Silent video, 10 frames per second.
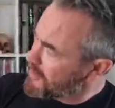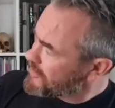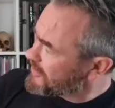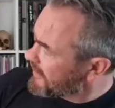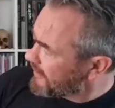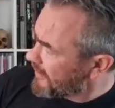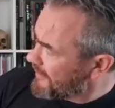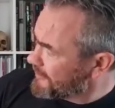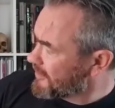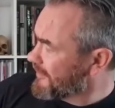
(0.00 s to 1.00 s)
It's the inner
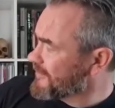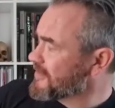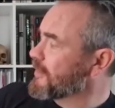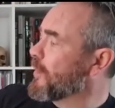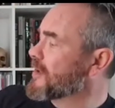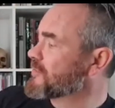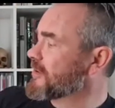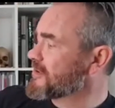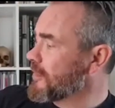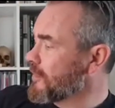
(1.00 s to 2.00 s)
label, obviously the
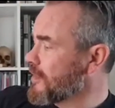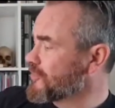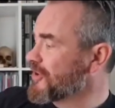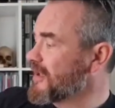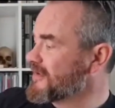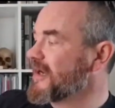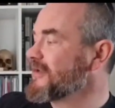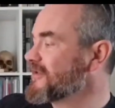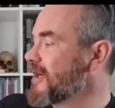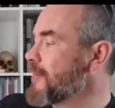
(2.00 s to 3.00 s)
Waxworks logo, sides A
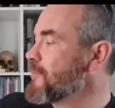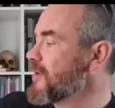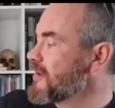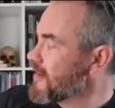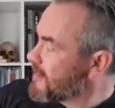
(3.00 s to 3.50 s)
and side B.